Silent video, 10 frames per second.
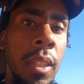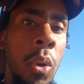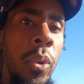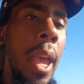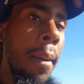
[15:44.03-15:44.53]
Then
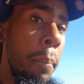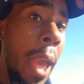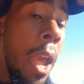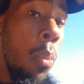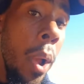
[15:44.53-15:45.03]
we have
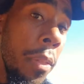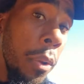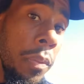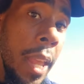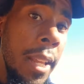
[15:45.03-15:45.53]
bad
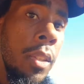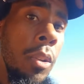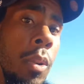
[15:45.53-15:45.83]
weather. That too.